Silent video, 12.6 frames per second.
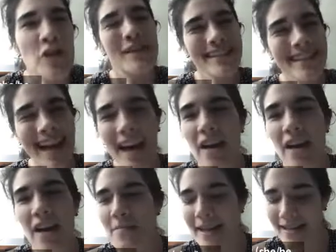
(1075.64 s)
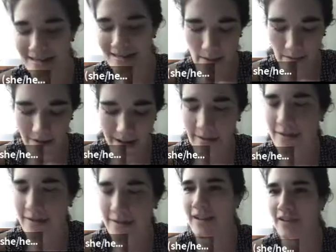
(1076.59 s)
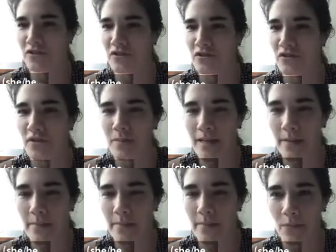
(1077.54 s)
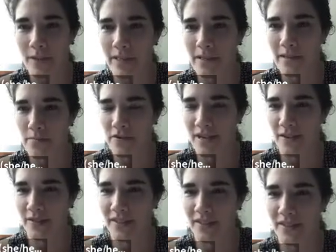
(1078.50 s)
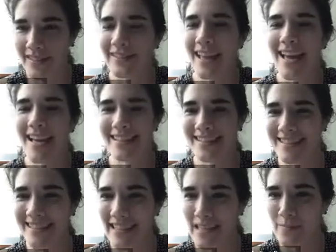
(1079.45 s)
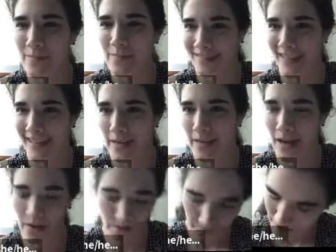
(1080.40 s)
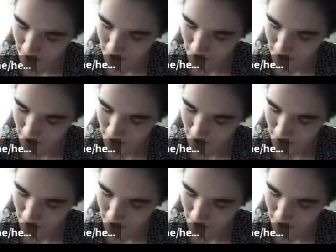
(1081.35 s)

You can tell that my collaborators are sort of split between pronouncing it Z and Z because I come out